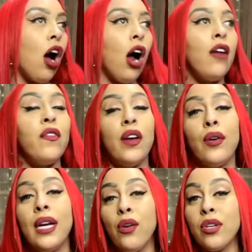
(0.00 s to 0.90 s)
are
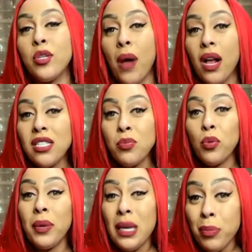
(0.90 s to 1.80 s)
very irresponsible
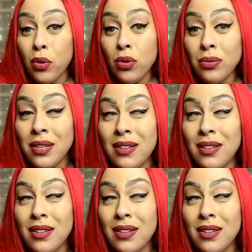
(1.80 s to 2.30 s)
people.